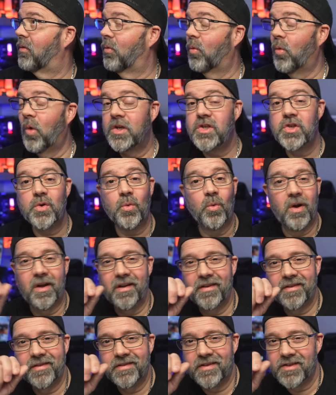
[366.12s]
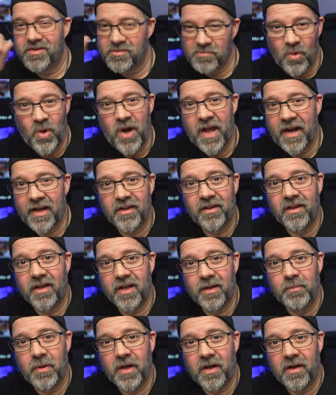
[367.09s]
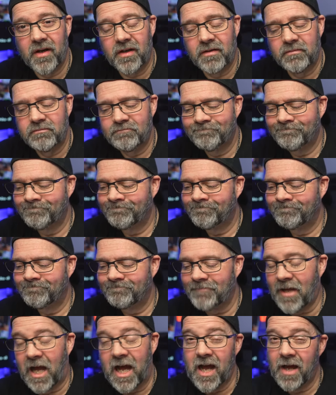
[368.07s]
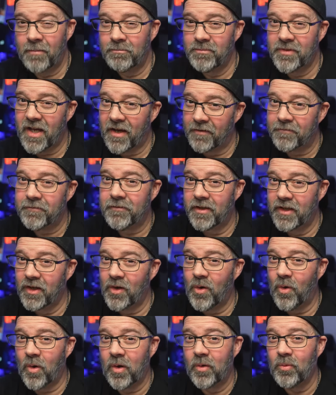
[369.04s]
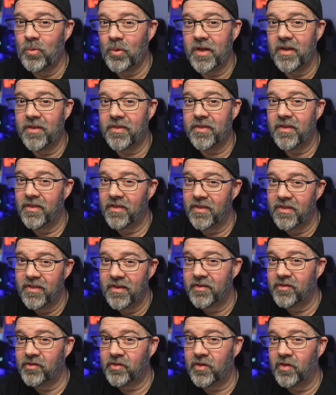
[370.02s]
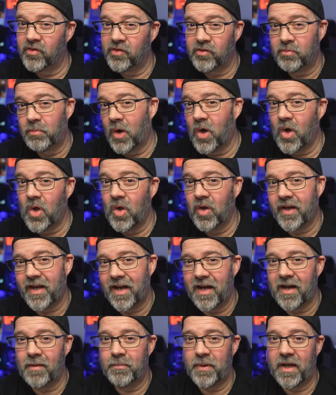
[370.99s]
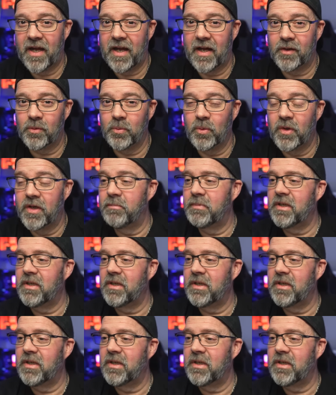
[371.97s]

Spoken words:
Which one does Brannon like better? I'm definitely going with this small compact one